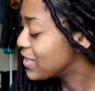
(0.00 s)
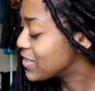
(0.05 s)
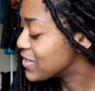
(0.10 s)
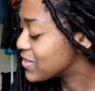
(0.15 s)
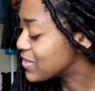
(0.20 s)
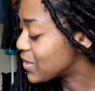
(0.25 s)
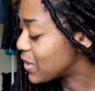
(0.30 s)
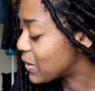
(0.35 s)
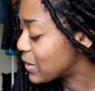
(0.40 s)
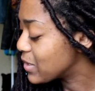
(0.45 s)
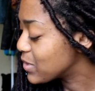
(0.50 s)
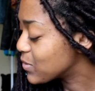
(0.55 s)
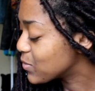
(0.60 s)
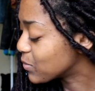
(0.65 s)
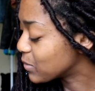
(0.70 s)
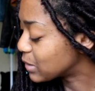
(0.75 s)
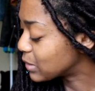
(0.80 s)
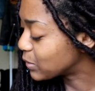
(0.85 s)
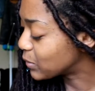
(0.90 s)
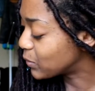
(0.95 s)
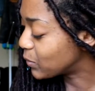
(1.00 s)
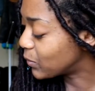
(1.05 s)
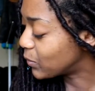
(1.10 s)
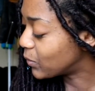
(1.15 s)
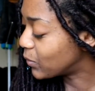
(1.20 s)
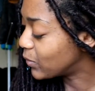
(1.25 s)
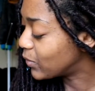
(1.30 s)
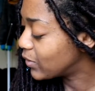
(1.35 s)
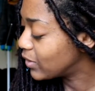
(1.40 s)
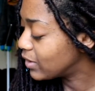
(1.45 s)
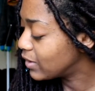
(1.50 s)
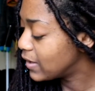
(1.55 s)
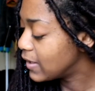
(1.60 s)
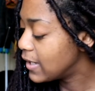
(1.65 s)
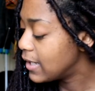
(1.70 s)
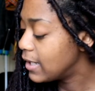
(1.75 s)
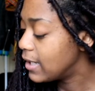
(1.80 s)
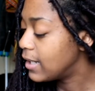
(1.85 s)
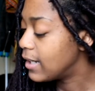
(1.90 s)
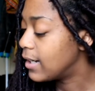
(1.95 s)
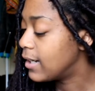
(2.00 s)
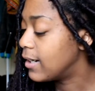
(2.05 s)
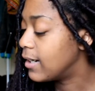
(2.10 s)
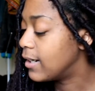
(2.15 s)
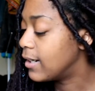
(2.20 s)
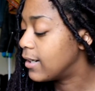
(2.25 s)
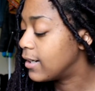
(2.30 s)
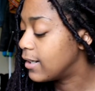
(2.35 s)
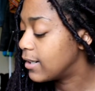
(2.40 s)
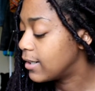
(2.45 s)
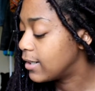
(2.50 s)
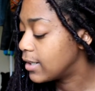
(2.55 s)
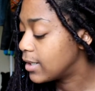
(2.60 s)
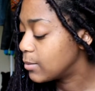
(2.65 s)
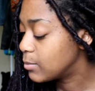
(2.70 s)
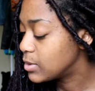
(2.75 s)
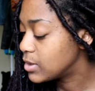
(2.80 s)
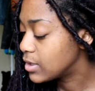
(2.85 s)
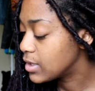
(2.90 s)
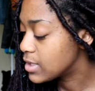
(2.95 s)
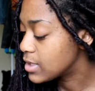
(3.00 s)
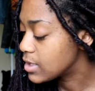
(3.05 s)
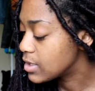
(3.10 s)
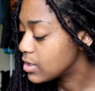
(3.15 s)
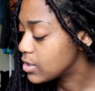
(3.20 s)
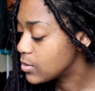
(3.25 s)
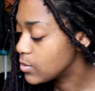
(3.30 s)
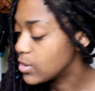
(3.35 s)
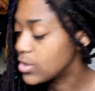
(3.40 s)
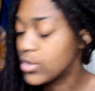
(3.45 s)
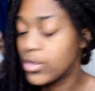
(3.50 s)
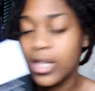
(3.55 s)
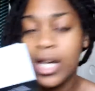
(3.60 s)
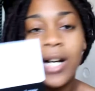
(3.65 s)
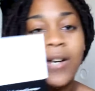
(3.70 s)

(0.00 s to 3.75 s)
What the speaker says: So that's really cool. So let's get into it. So they